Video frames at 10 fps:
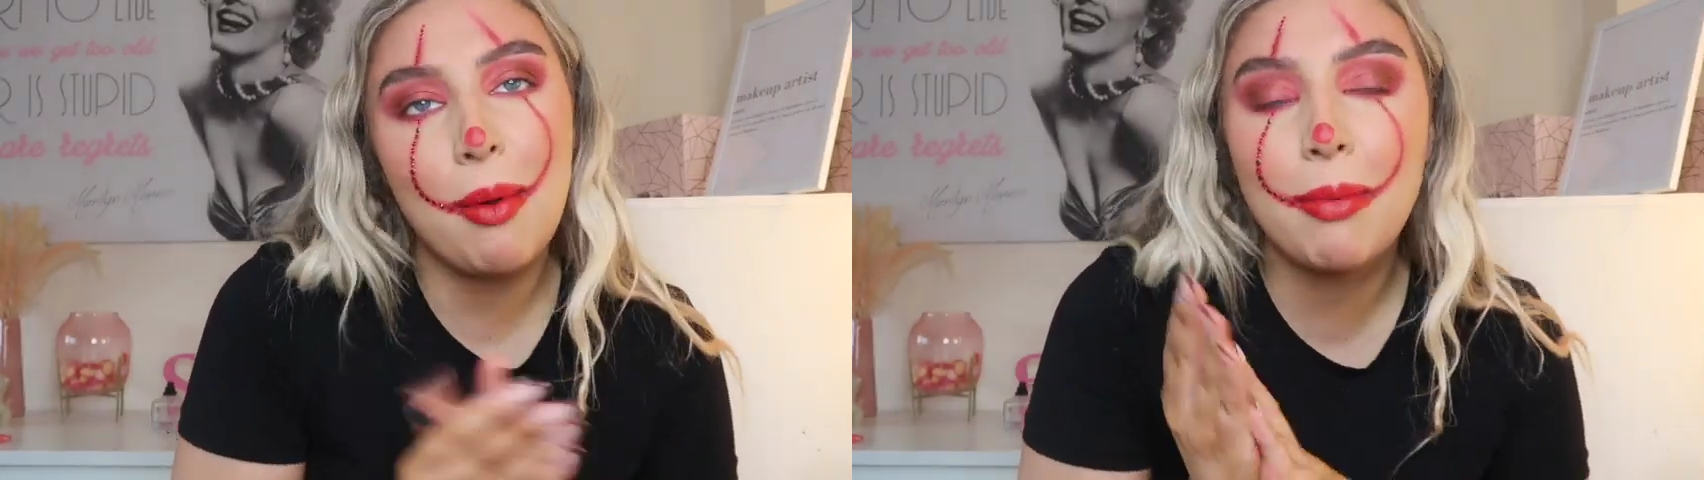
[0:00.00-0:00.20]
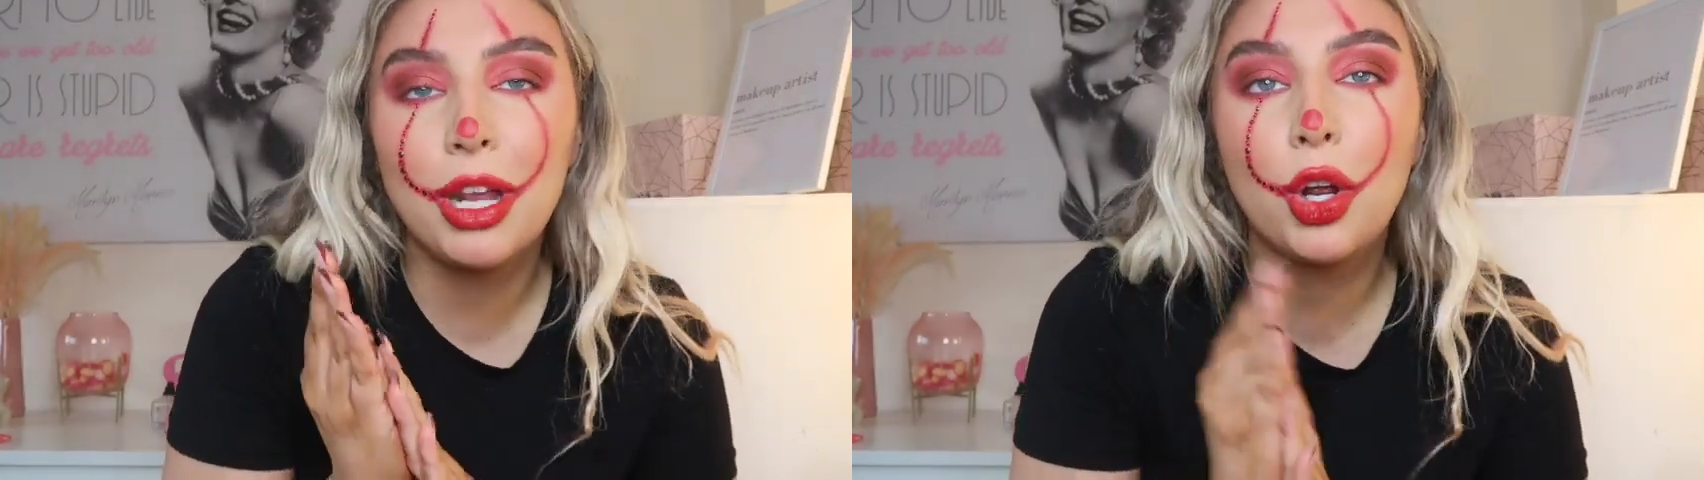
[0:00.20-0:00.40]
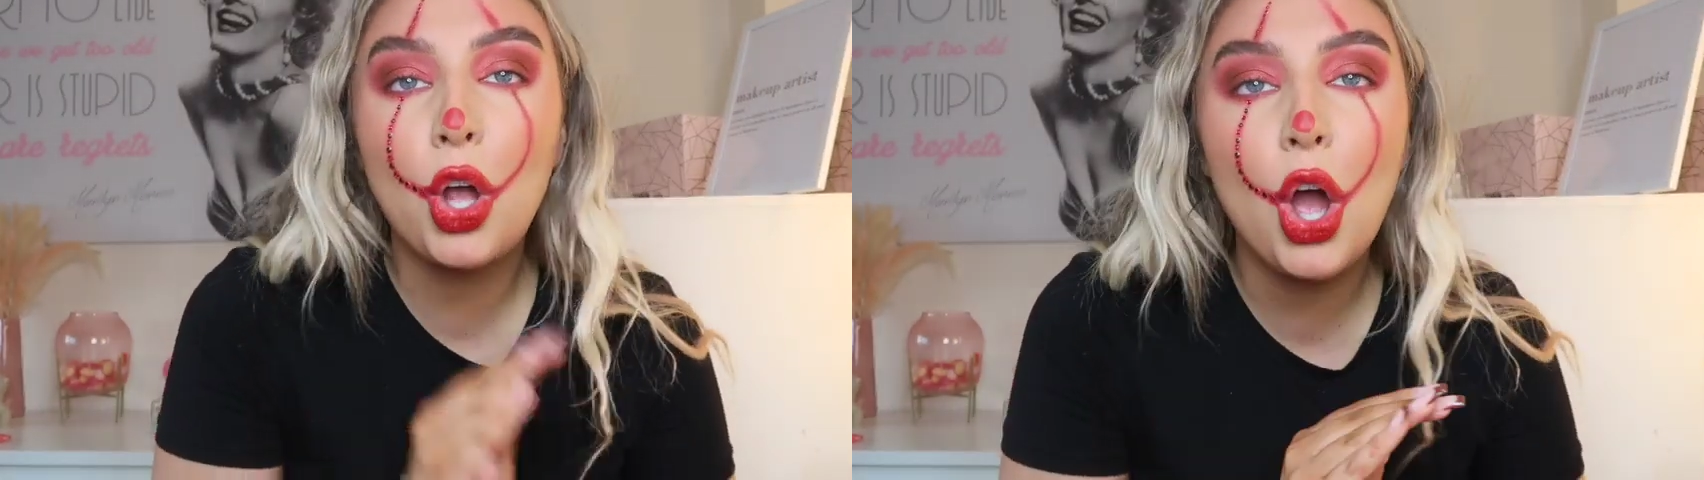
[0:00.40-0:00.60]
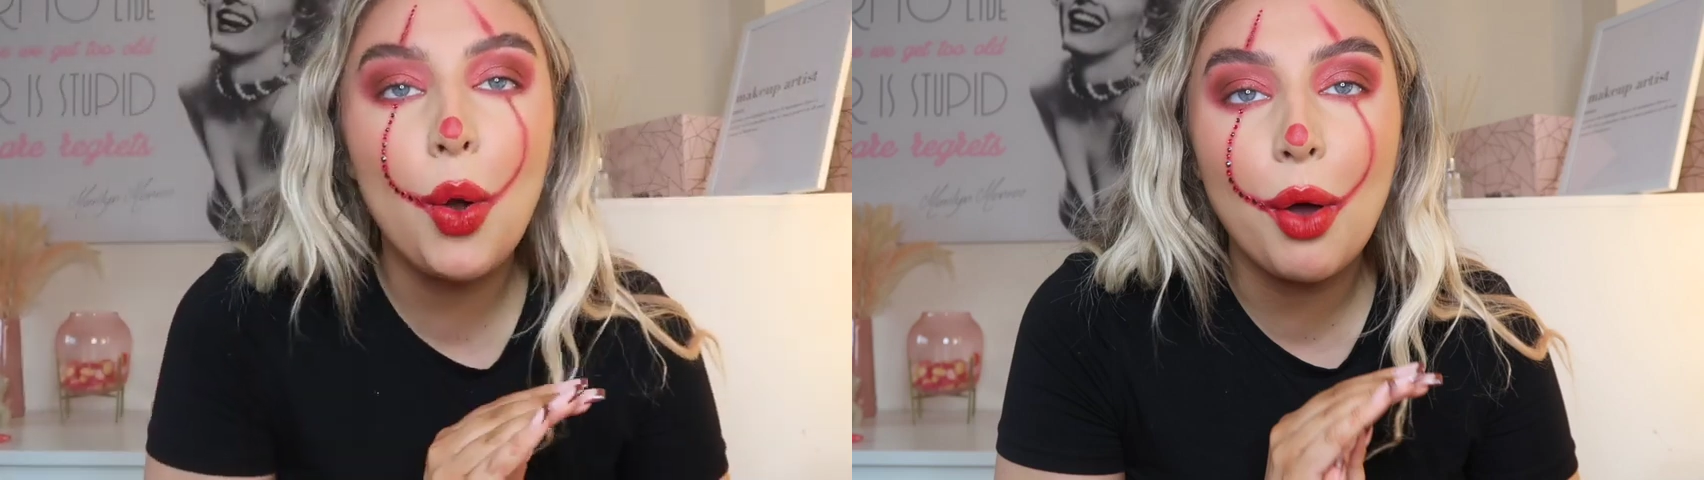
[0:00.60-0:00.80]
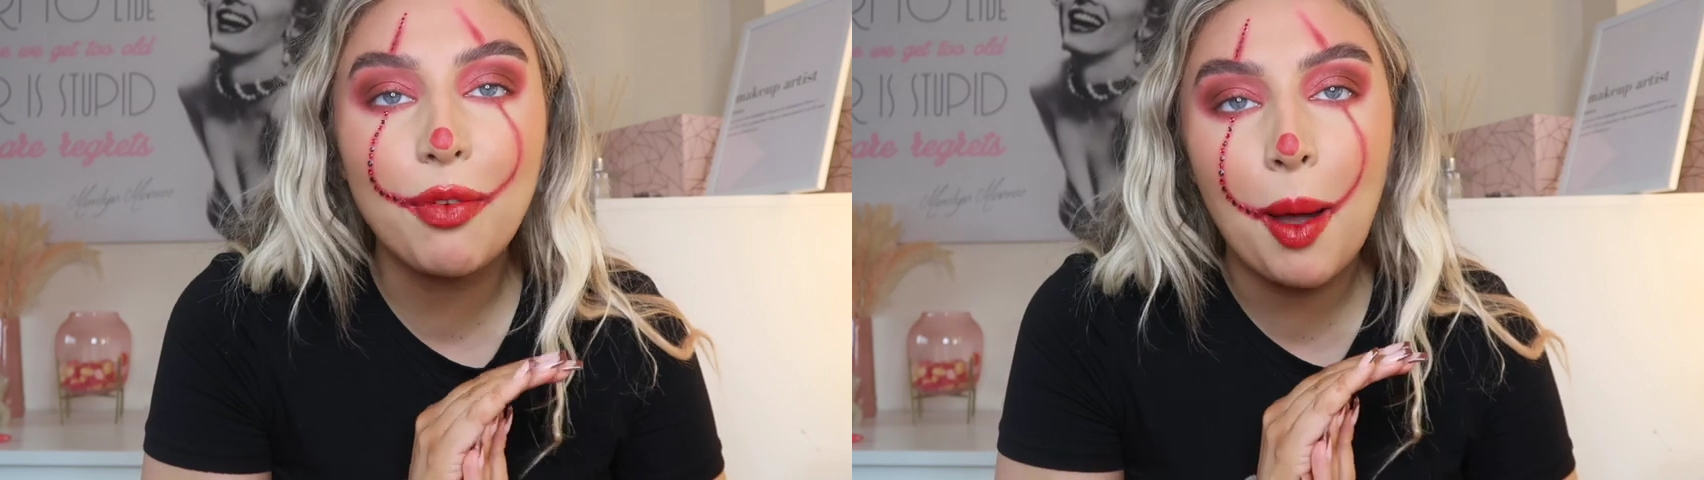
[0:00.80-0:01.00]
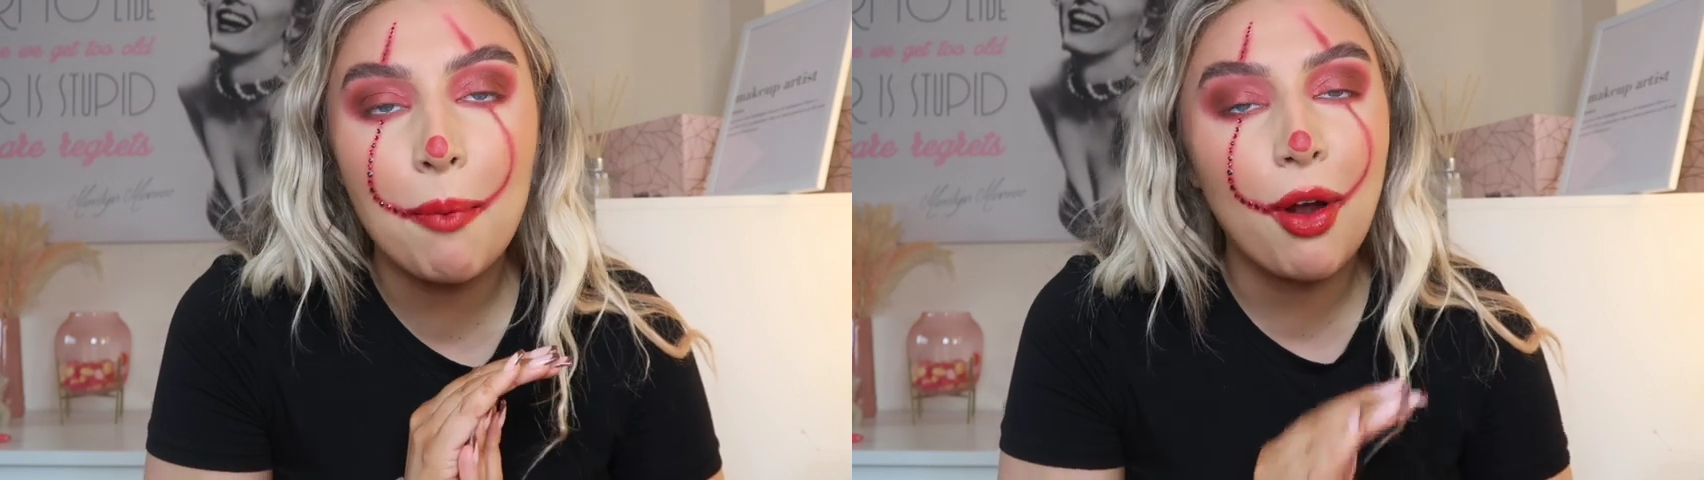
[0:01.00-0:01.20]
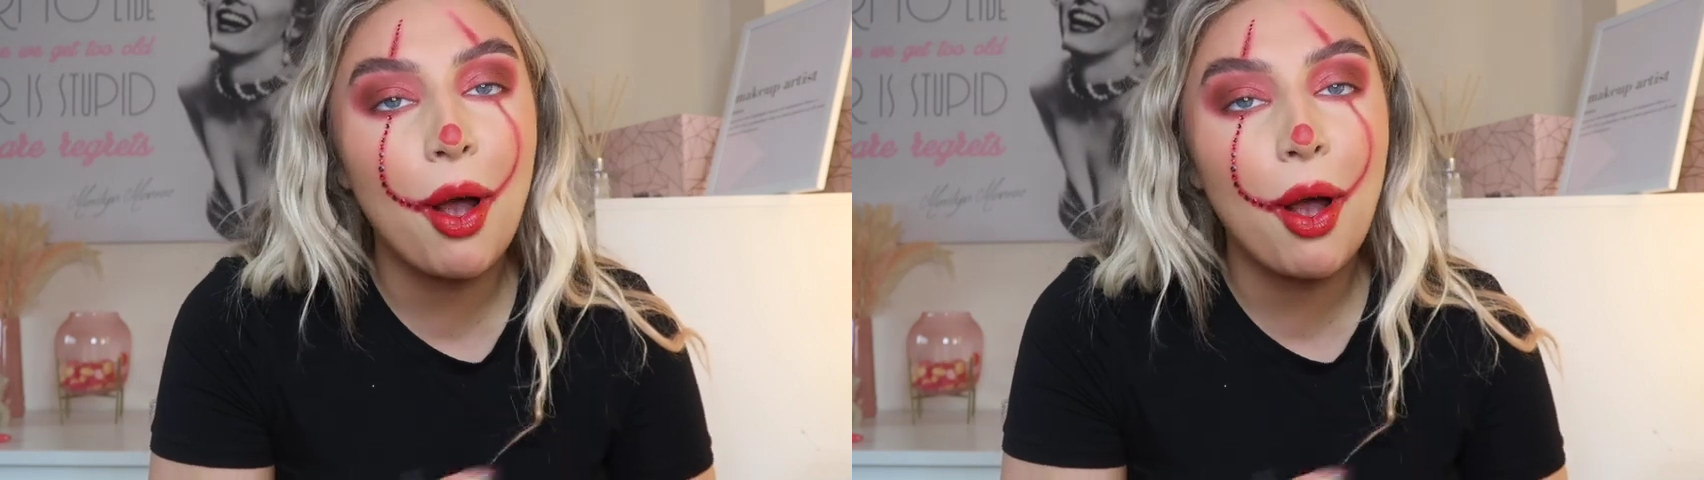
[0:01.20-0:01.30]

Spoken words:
I'm going to go off camera.